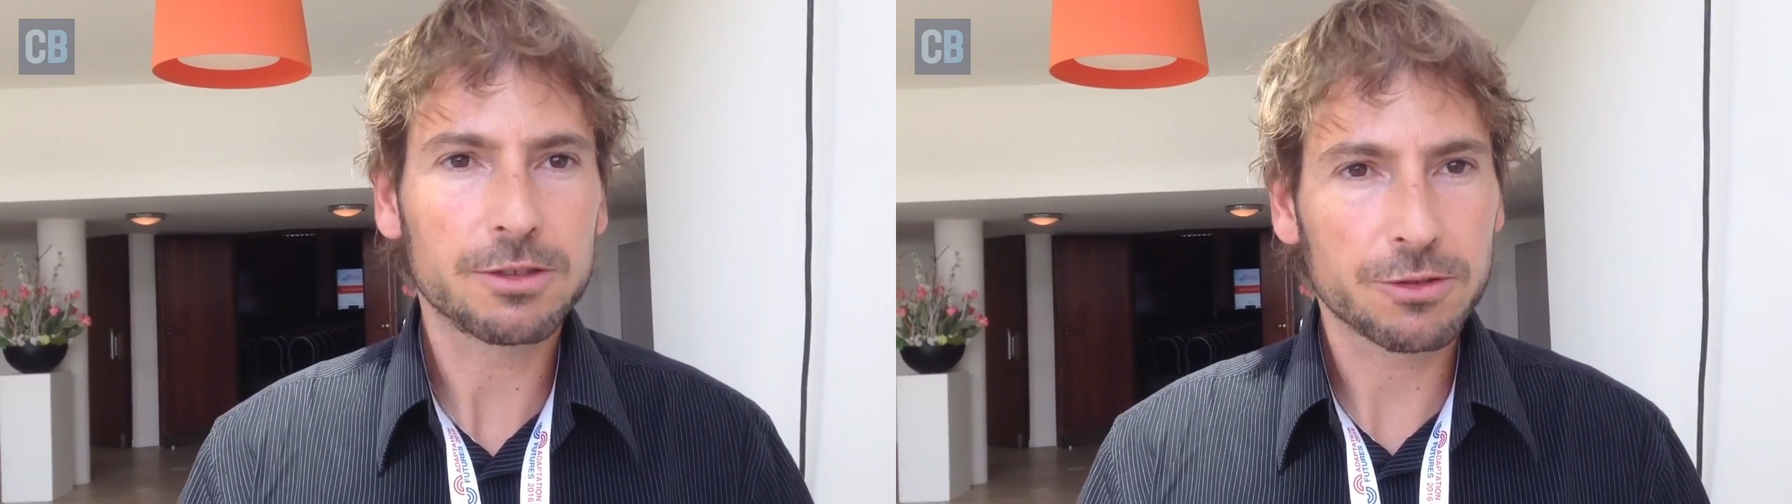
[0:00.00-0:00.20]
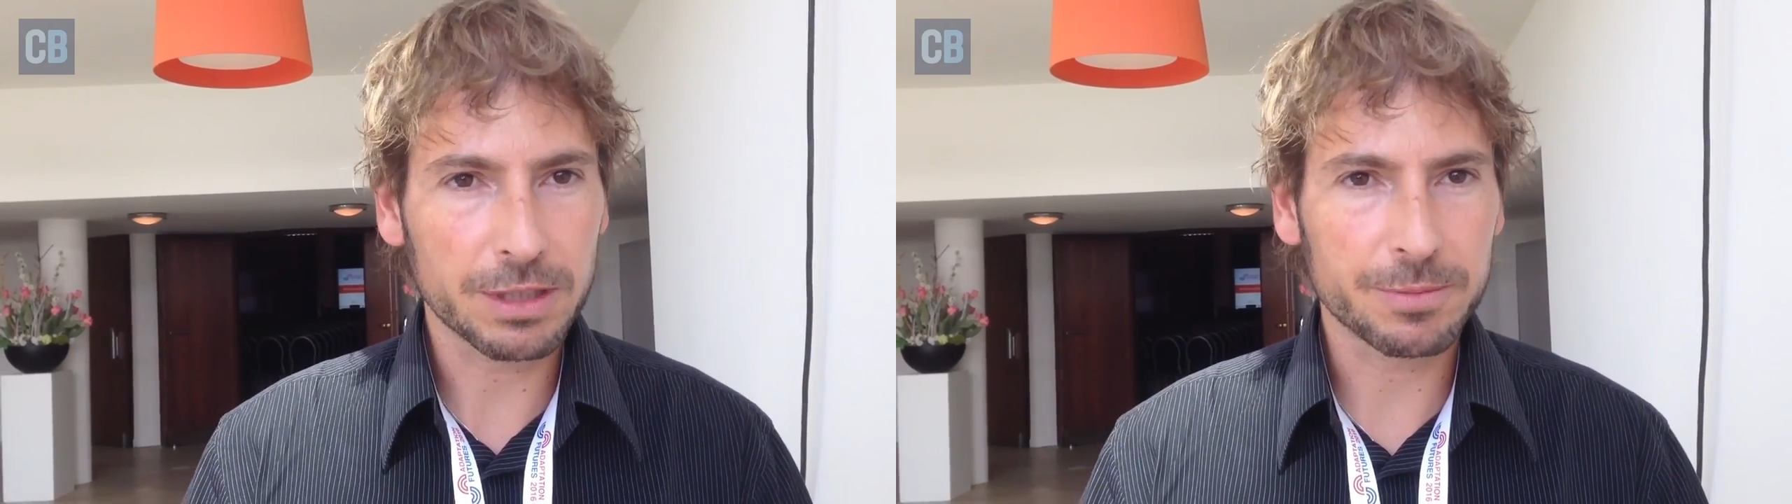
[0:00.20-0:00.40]

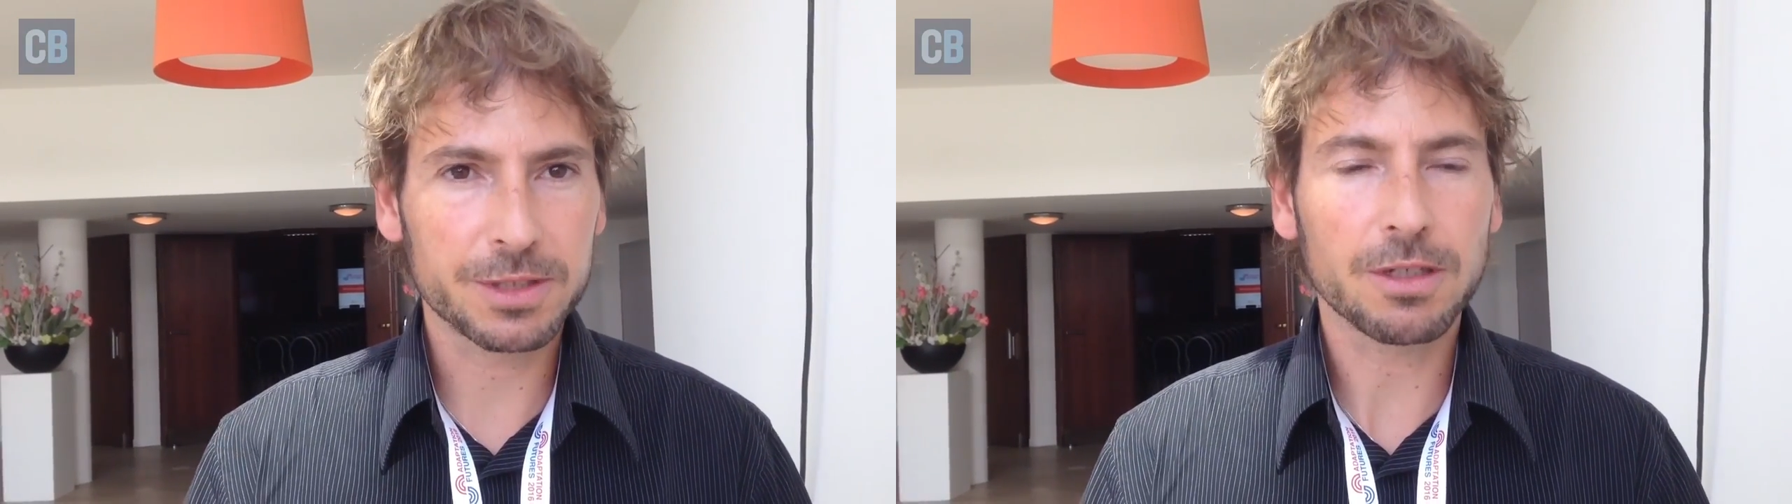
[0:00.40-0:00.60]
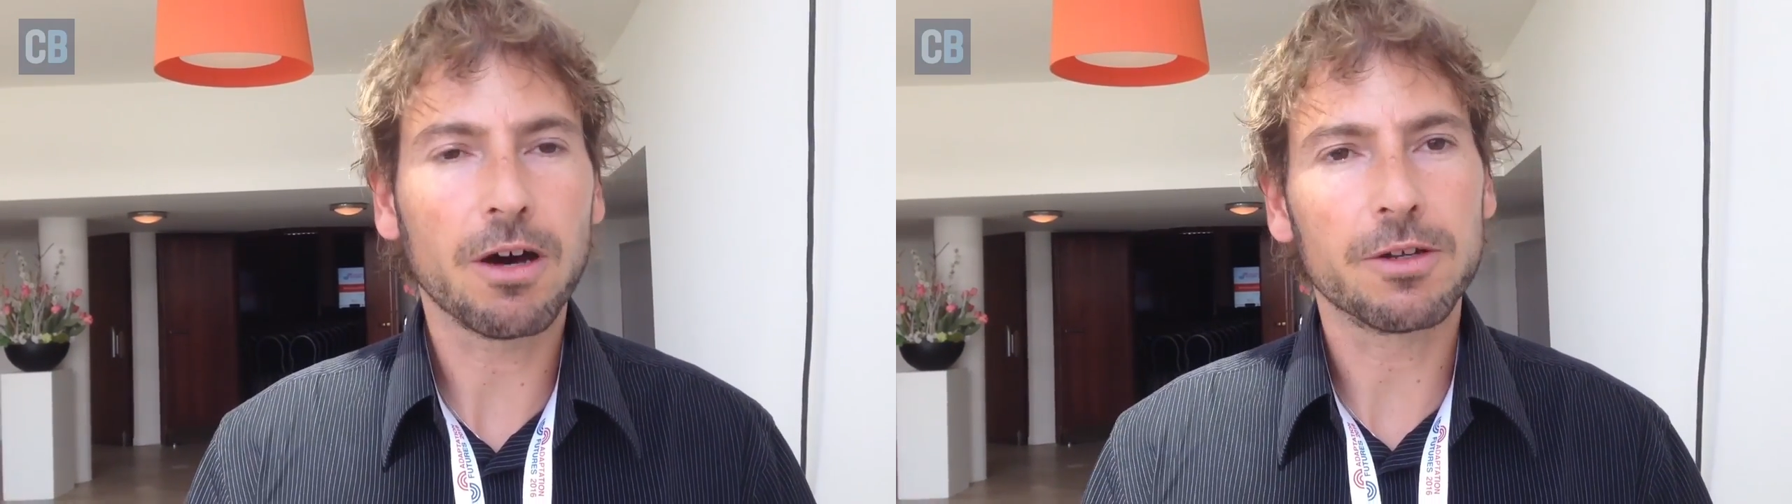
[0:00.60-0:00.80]

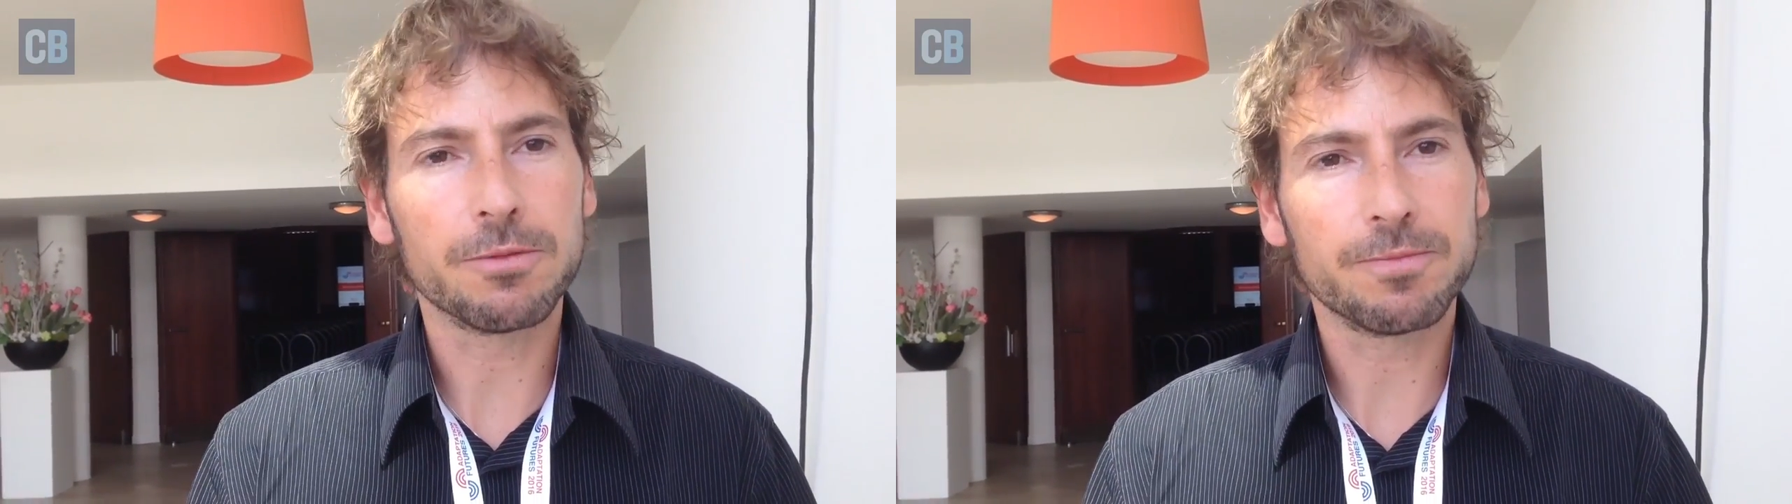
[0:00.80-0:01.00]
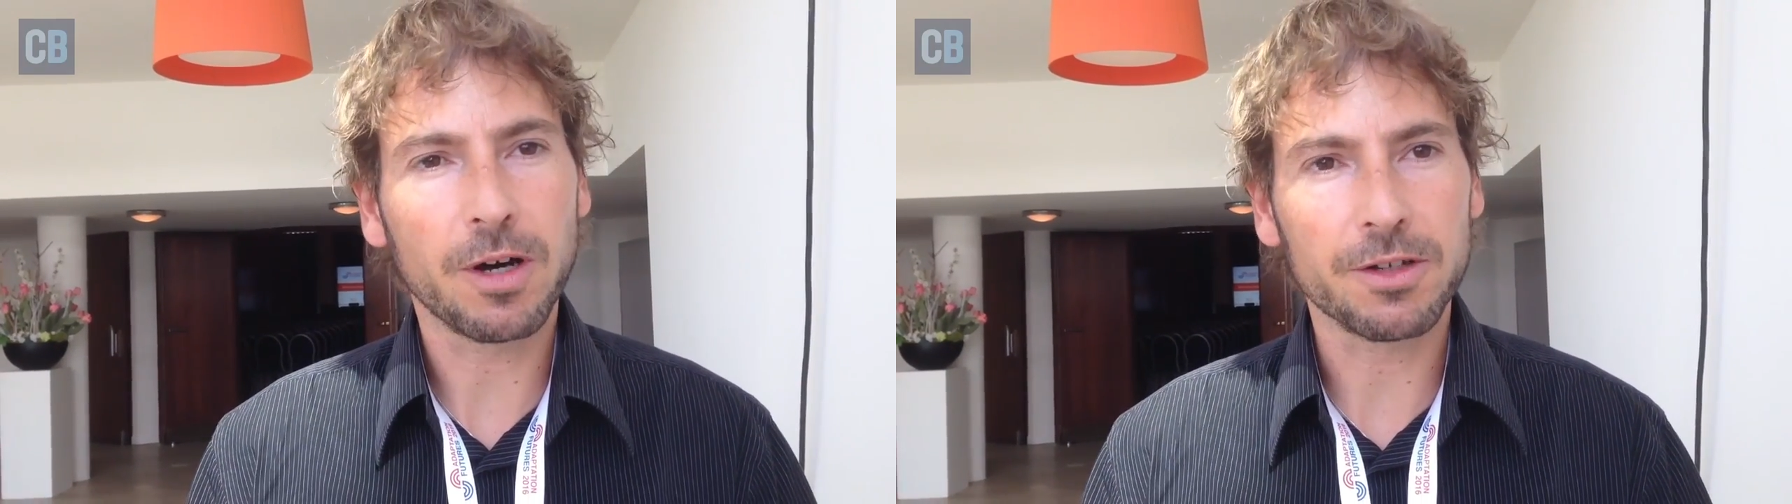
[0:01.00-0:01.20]
trips on a,